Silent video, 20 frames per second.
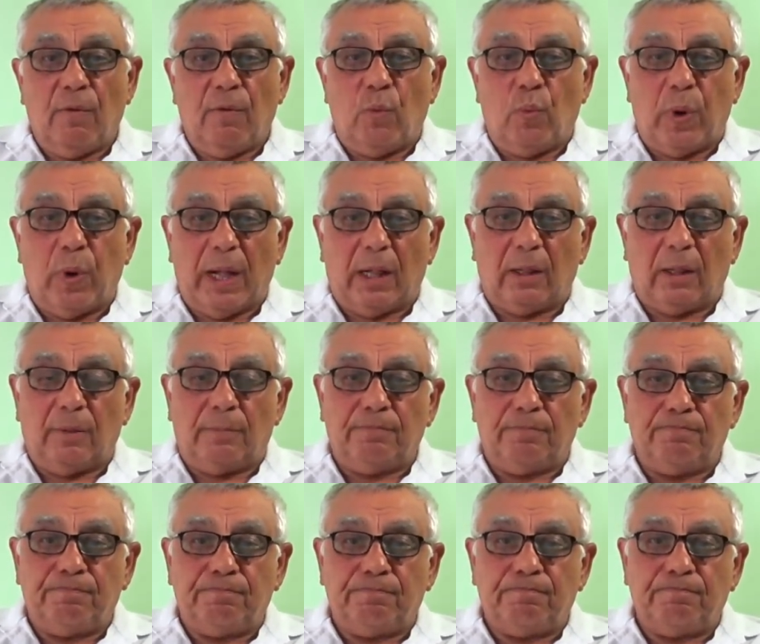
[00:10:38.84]
Well,
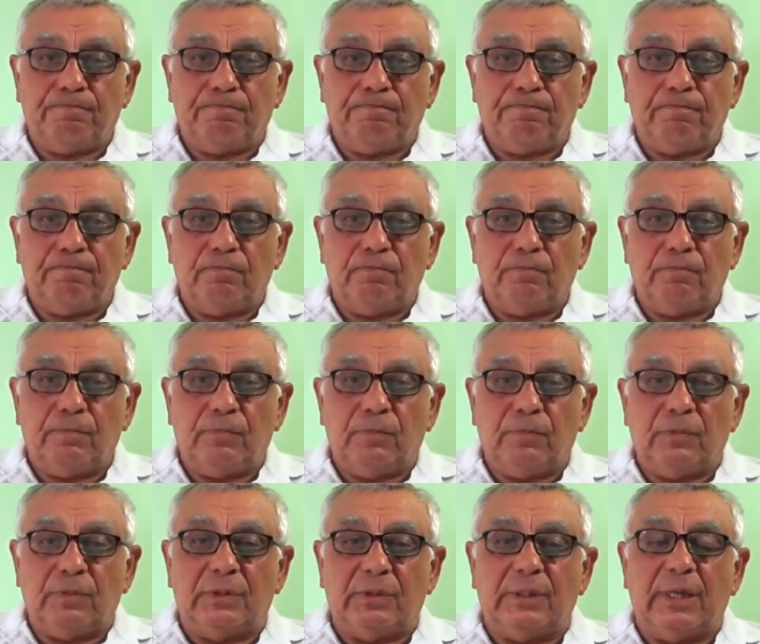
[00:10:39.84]

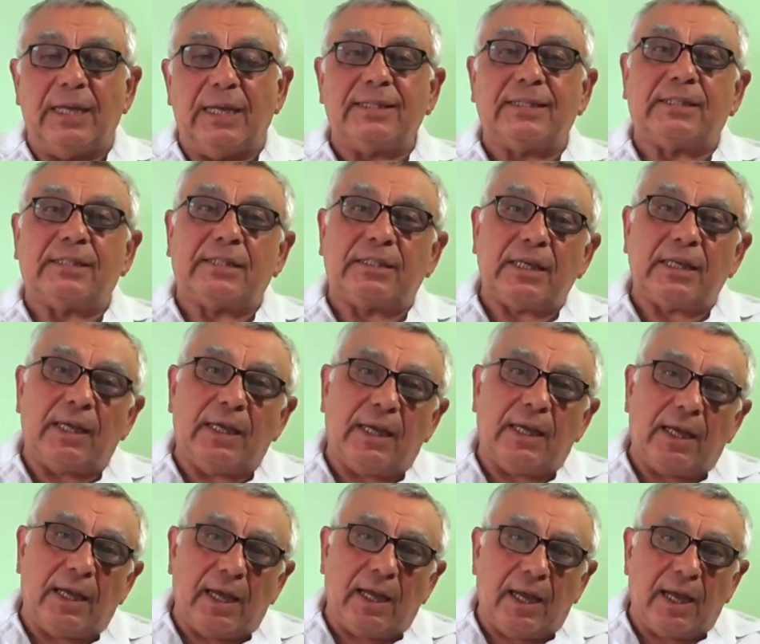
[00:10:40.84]
it's
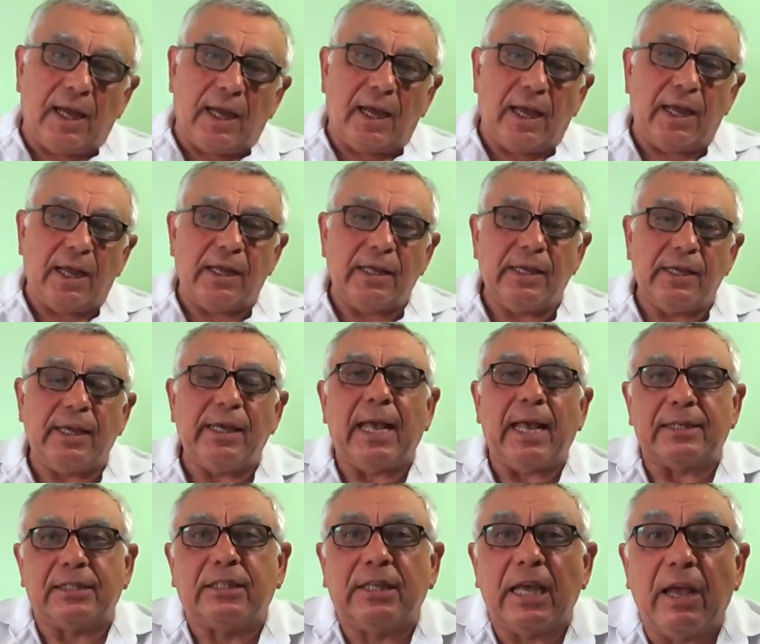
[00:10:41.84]

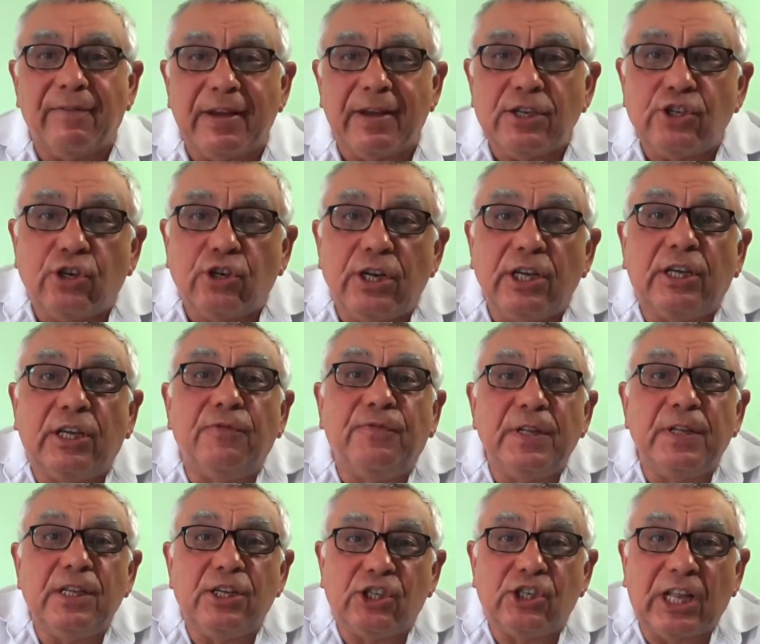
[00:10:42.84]
yes, eventually he
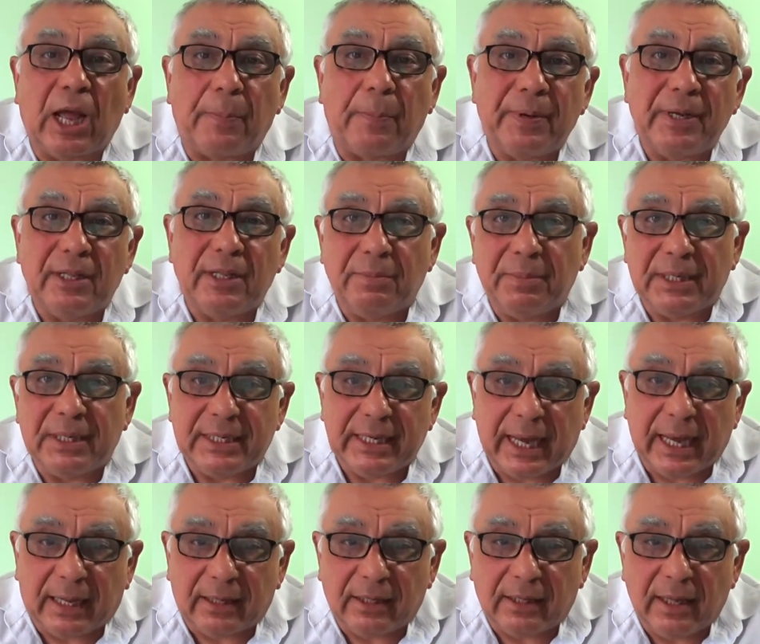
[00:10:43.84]
finished up in
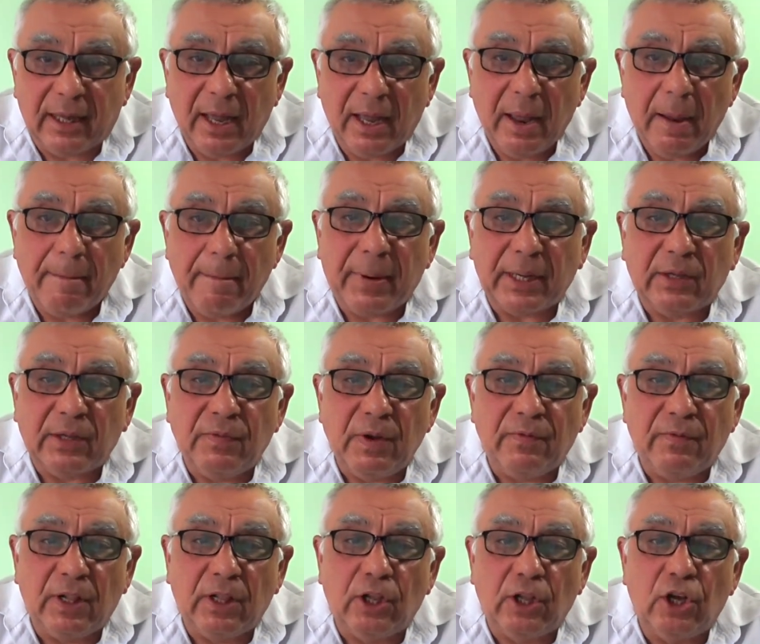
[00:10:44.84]
Midian, but we
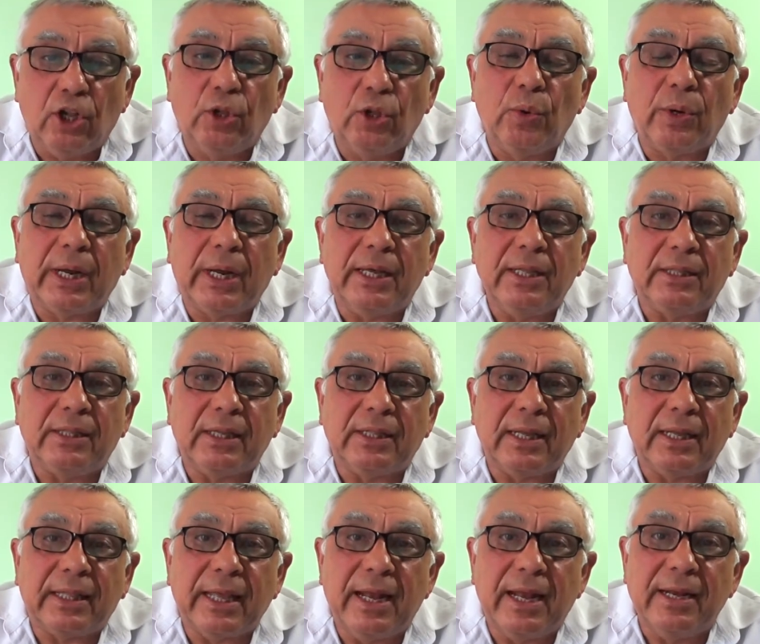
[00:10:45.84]
will look into
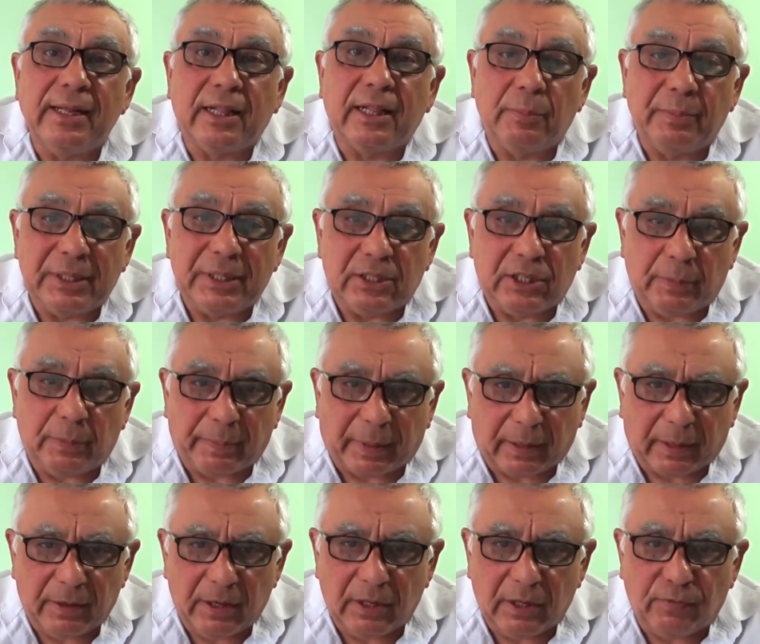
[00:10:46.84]
that a little bit
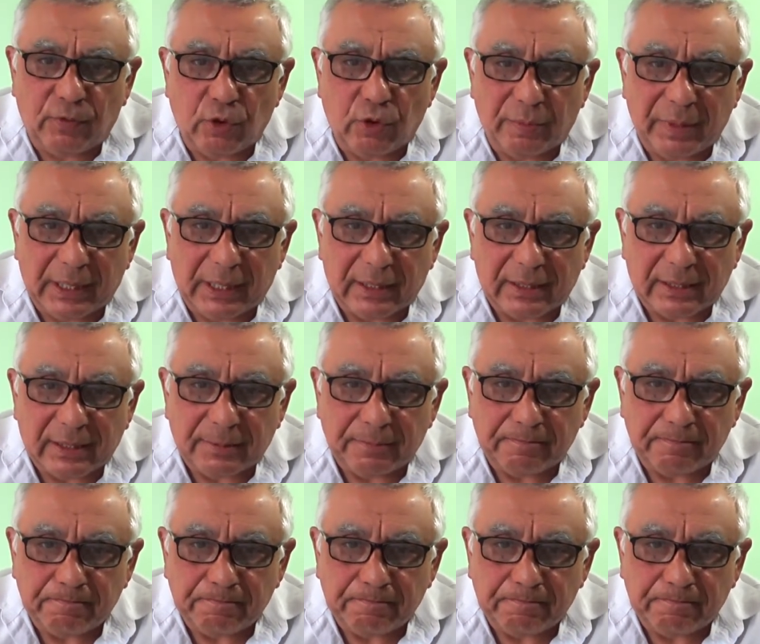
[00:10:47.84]
deeper in a few minutes.